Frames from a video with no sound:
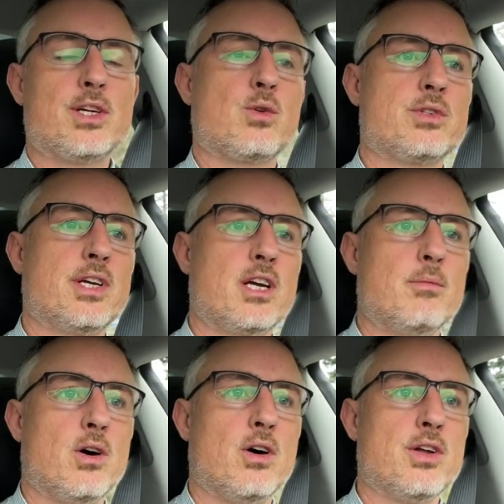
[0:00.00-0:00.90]
source
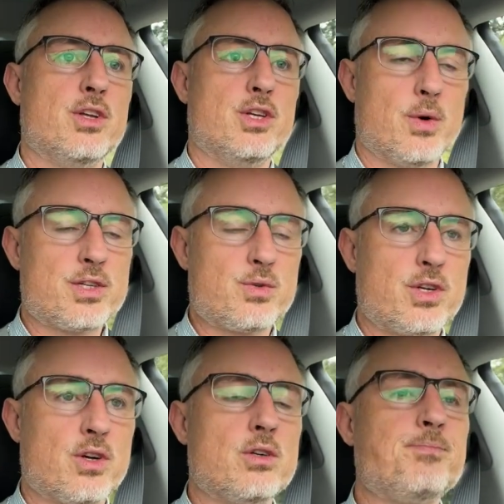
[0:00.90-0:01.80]
income on the U.S.
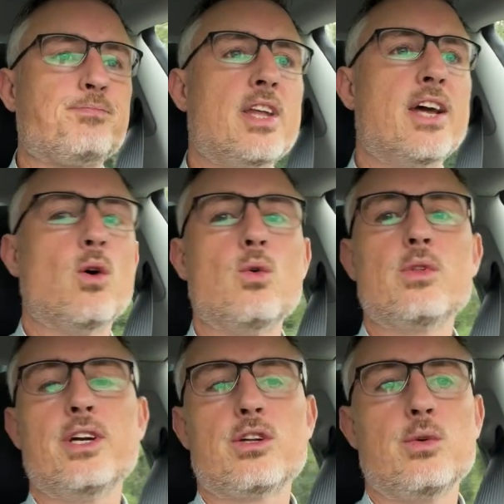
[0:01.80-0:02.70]
return and
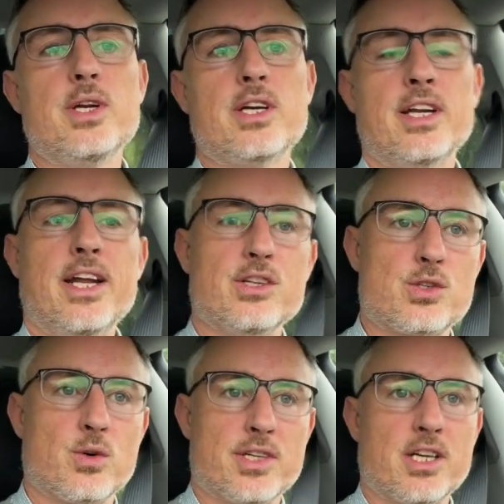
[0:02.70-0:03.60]
only including Canadian
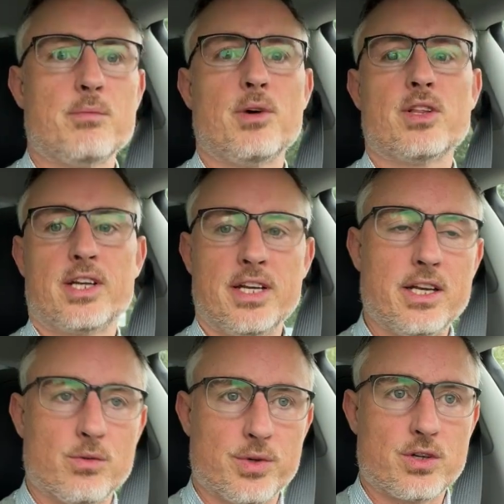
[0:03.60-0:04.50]
source income on the
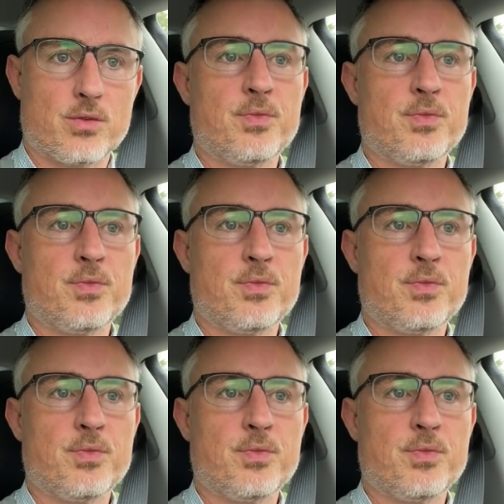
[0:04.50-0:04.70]
Canadian return.